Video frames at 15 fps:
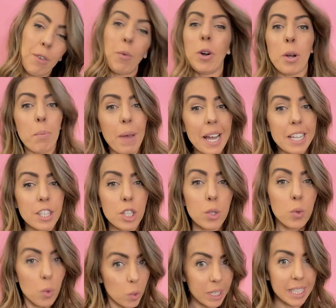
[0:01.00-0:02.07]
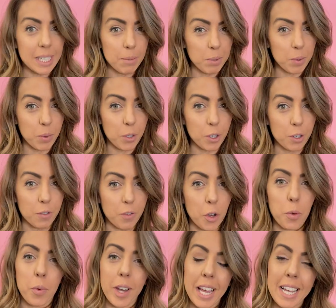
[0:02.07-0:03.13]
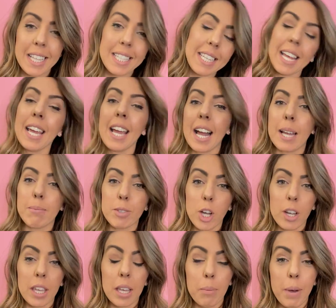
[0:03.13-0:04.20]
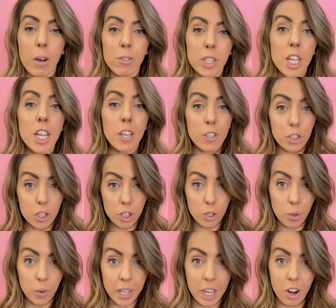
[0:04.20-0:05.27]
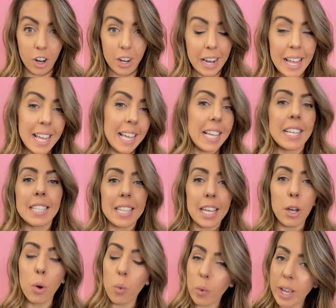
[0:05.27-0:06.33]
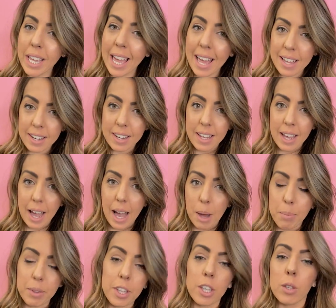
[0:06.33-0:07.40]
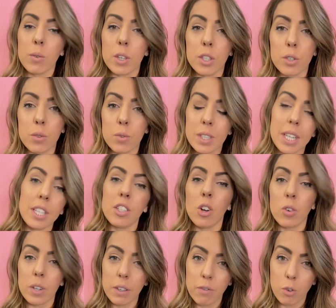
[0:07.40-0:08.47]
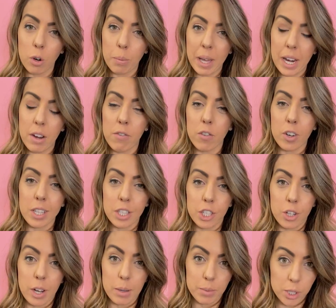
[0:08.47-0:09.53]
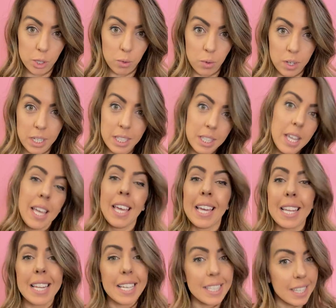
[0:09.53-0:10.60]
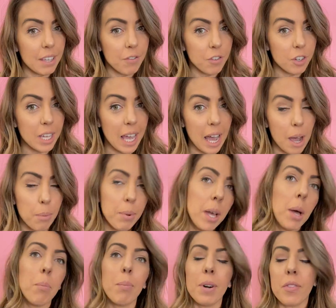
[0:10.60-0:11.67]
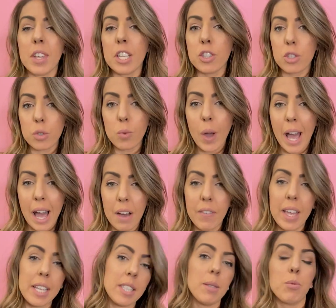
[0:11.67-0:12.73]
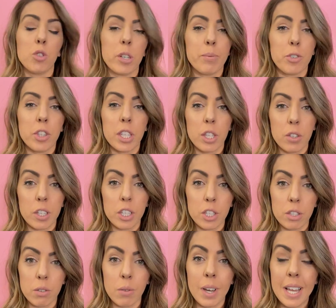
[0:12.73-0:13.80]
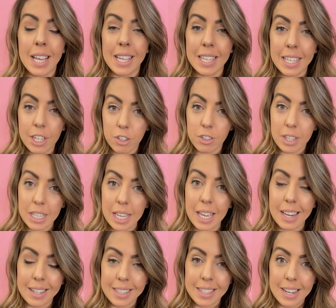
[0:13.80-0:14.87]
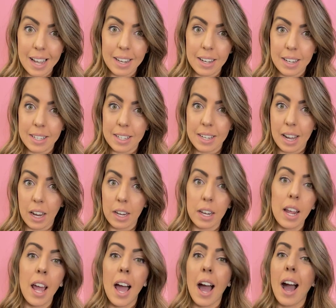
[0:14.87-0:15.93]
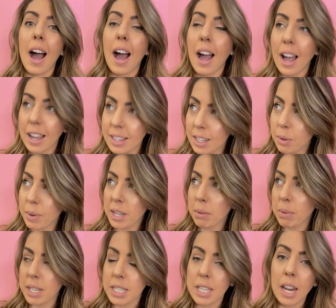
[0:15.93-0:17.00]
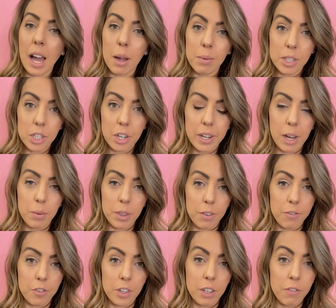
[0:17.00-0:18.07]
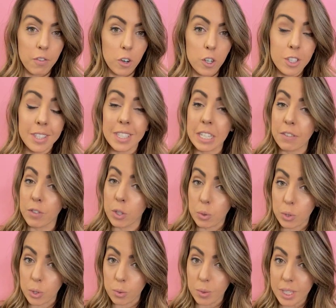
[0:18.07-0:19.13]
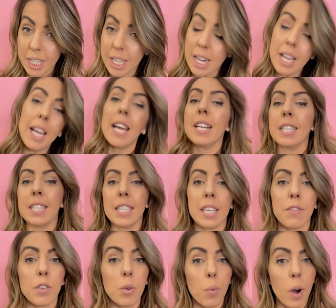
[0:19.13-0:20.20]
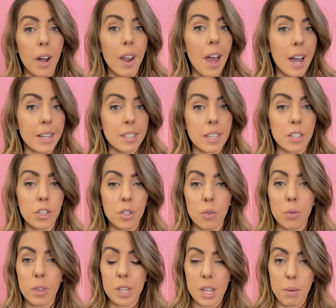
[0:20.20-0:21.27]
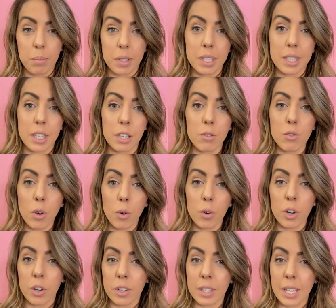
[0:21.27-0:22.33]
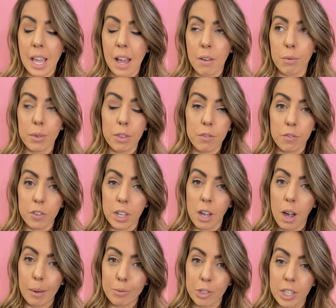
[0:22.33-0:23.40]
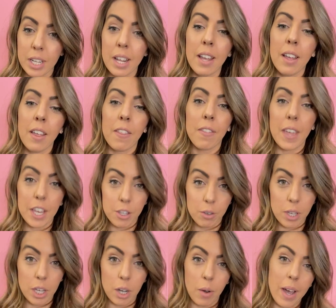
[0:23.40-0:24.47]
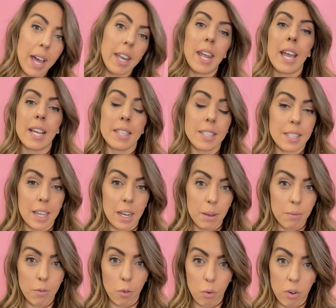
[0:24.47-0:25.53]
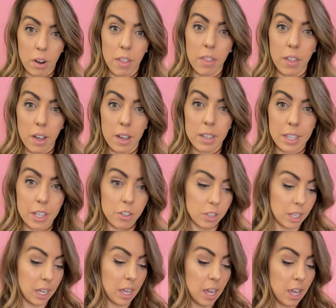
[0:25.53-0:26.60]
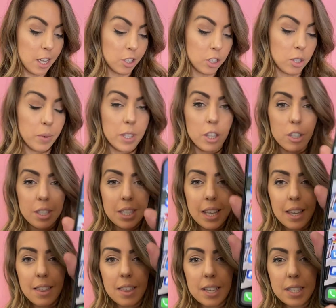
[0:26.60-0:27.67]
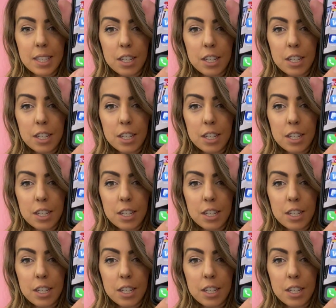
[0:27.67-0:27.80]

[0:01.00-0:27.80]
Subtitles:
Welcome back to Quick Tips with your girlfriend Renee. Today I am talking about Story Art. It is a quick editing app that you can use that is already formatted for Instagram stories. It is a free app, but they do have a subscription that you can do yearly and it's $9.99. Highly recommend it. I would start out with the free first, see if you use it and see if you want access to the templates that you don't currently have with the free option. Then you can go ahead and sign up for the yearly. So it looks like this.